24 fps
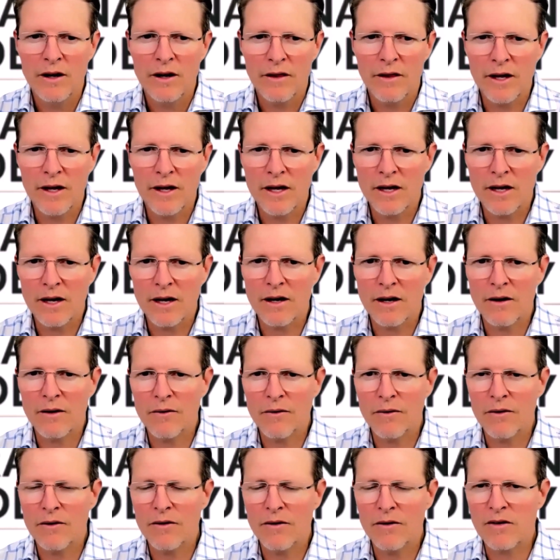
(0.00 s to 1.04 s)
the
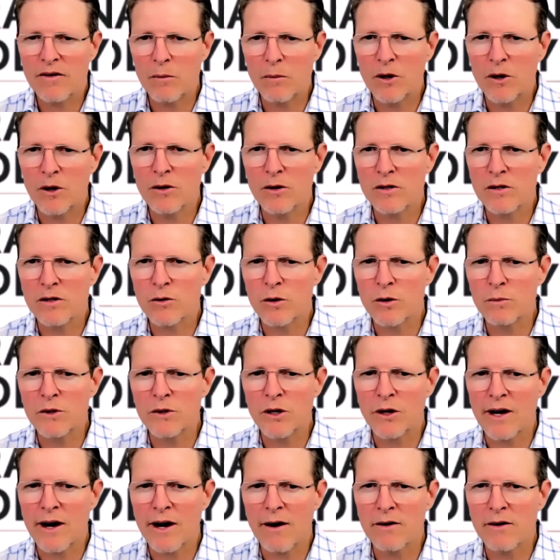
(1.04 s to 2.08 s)
some of those
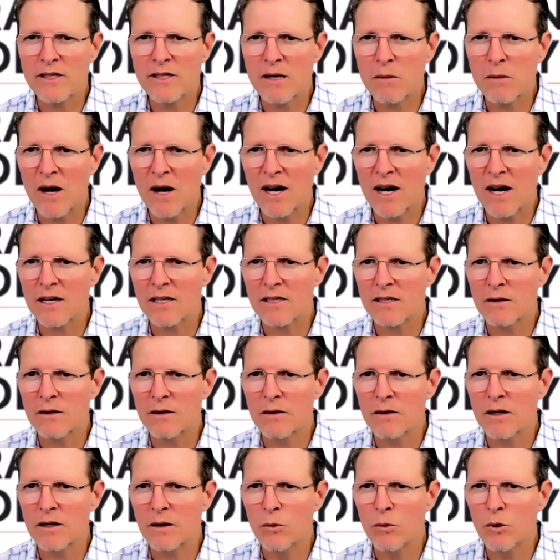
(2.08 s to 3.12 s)
cryptocurrency markets
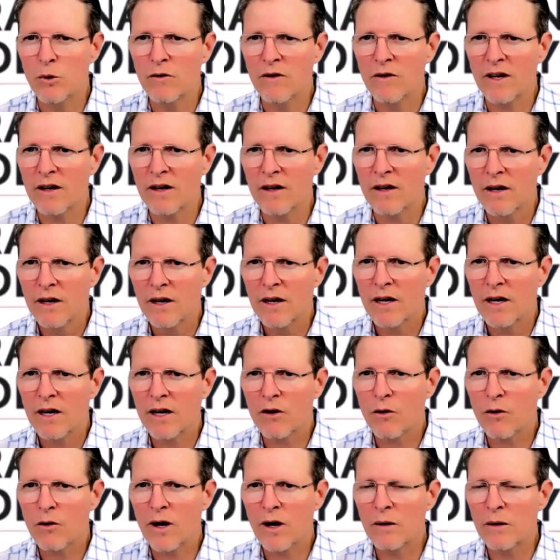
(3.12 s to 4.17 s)
are moving
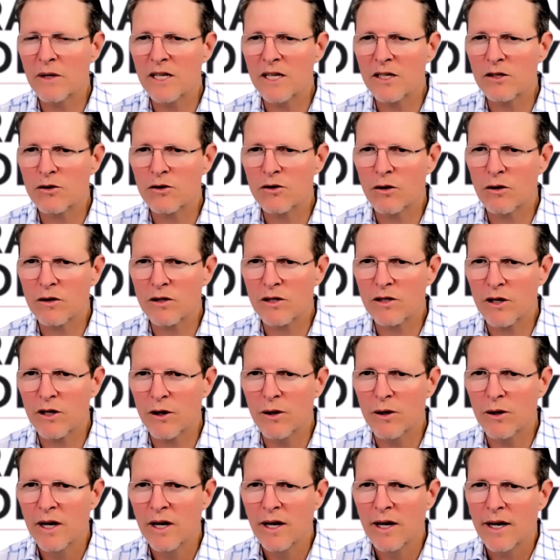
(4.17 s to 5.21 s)
incredibly strong.
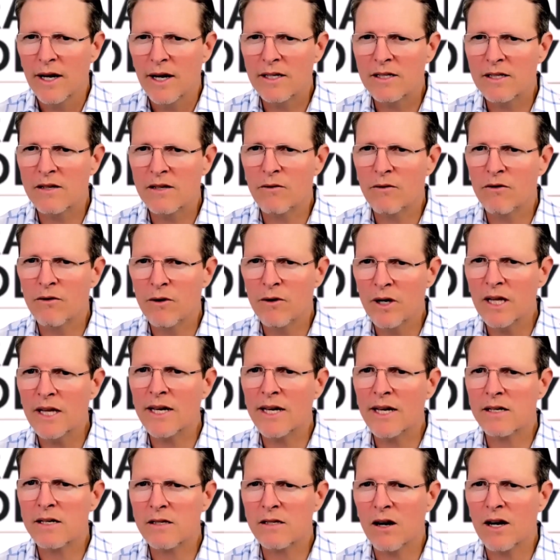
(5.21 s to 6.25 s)
So it's a really
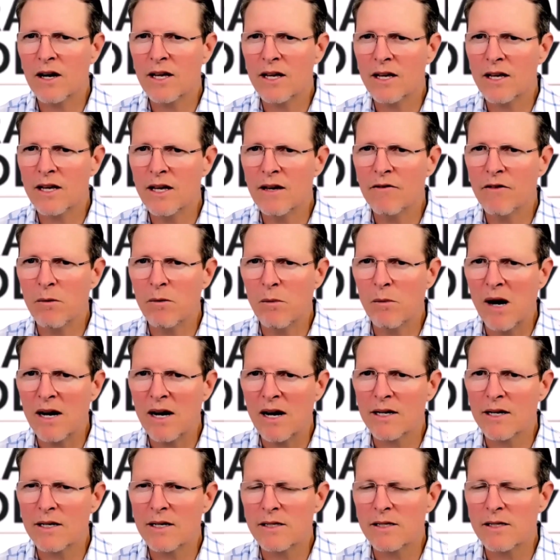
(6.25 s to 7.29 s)
exciting year for the
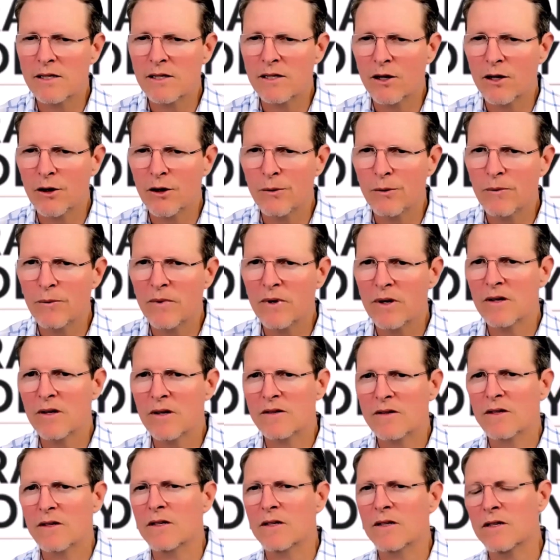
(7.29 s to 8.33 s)
markets. So
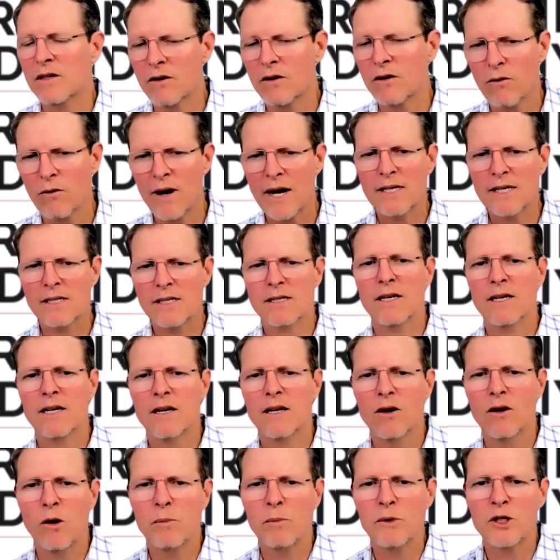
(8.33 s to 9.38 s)
it's a great
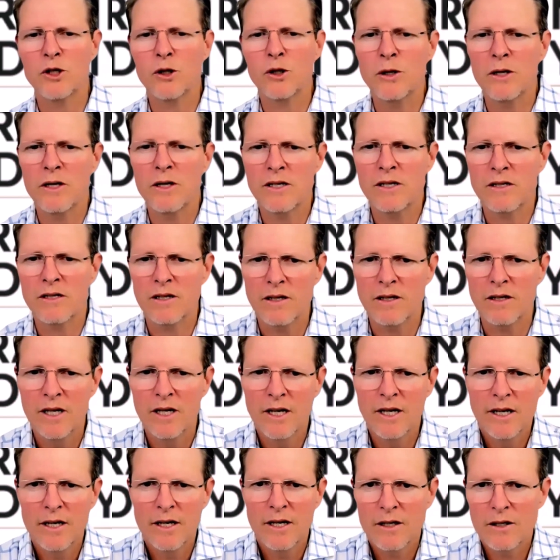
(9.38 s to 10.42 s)
opportunity
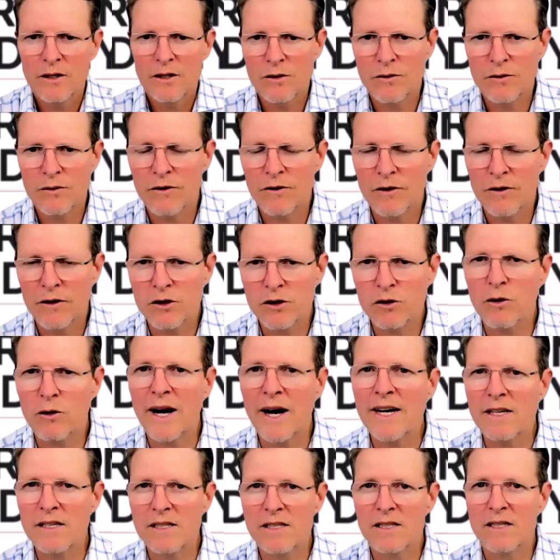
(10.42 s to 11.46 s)
for
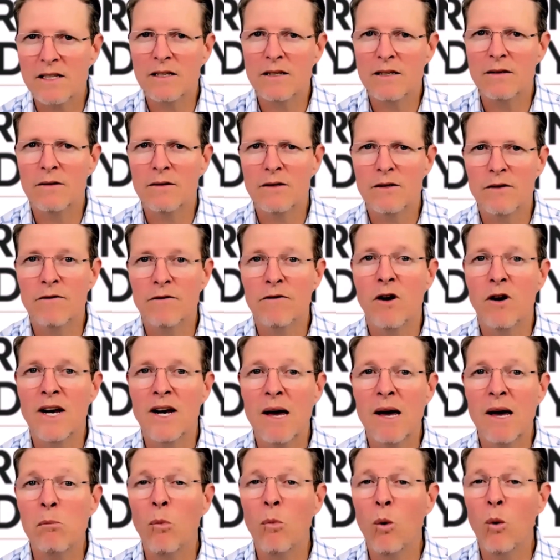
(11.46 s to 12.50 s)
traders to find
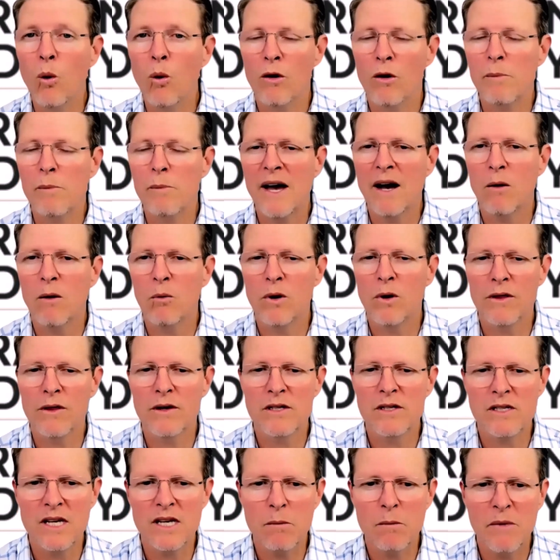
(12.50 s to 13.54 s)
out more about what the
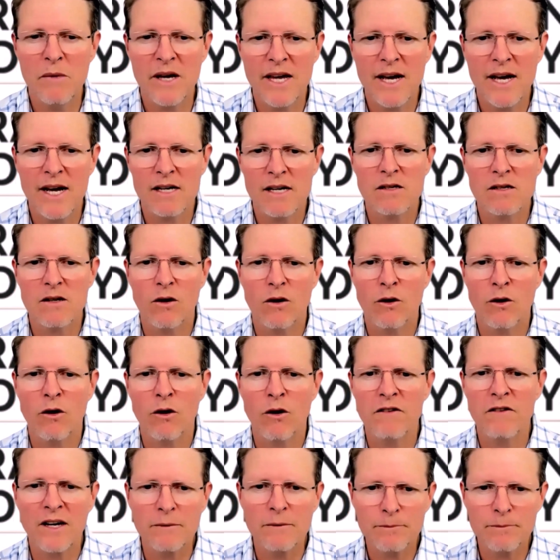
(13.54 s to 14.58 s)
CME has on
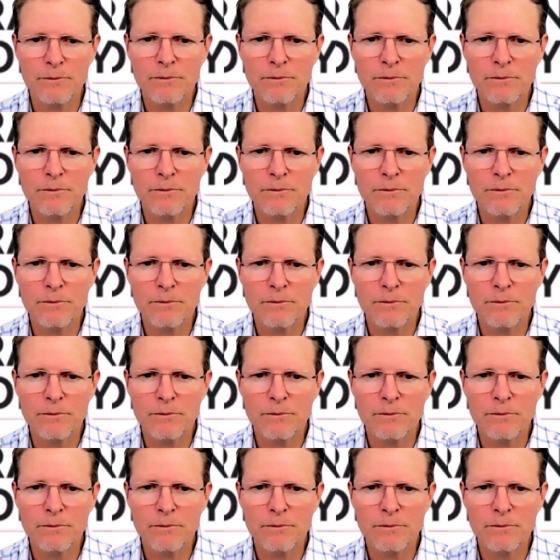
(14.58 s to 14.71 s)
offer.